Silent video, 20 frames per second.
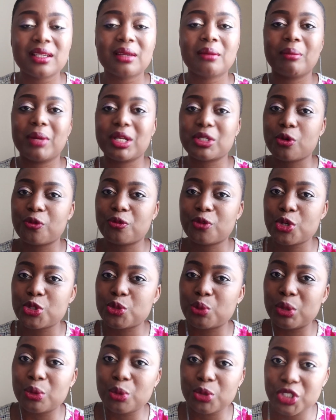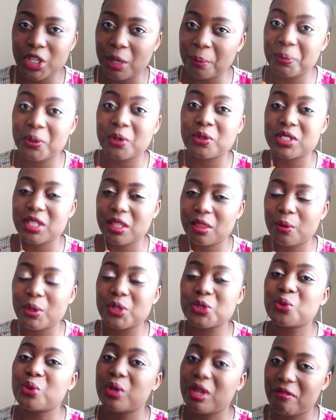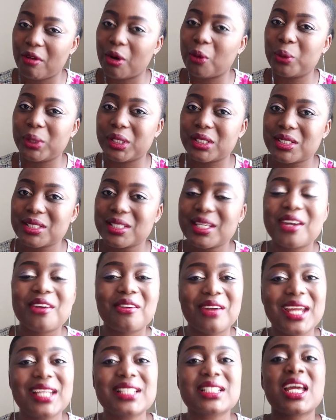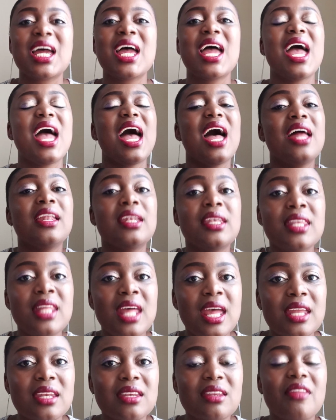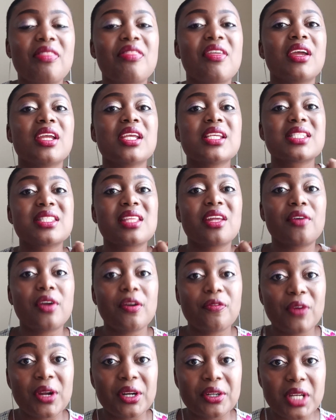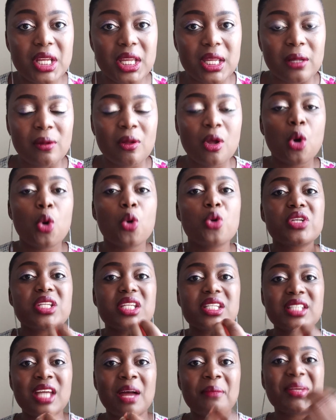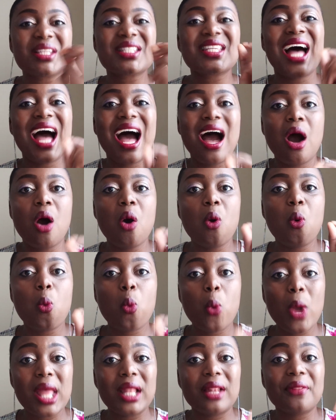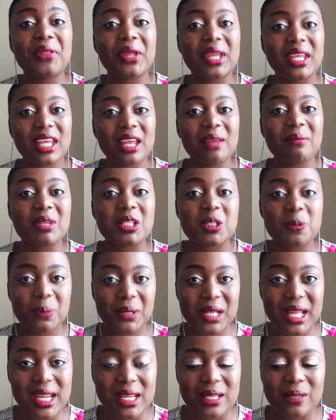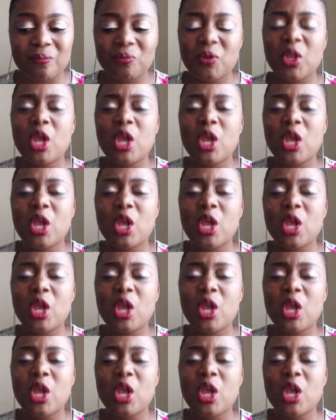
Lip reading: But of course, we know champions are the ones who never quit, right? And then there is the referee who determines how well the game is played.